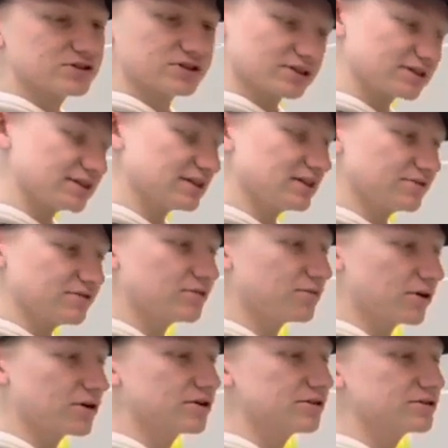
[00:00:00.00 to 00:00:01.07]
to see if it
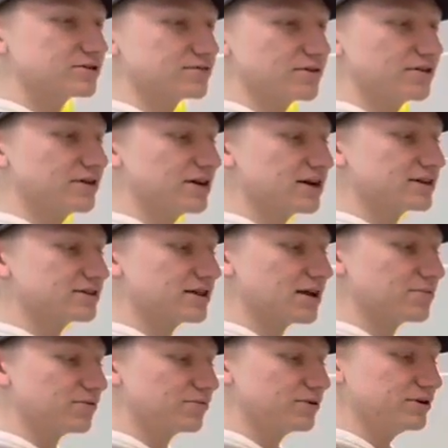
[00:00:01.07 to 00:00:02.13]
worked. I finally got to that
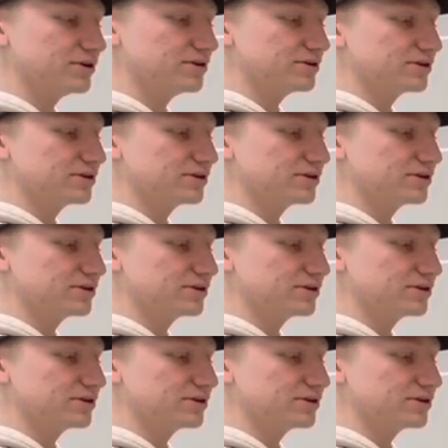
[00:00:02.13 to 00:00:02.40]
point,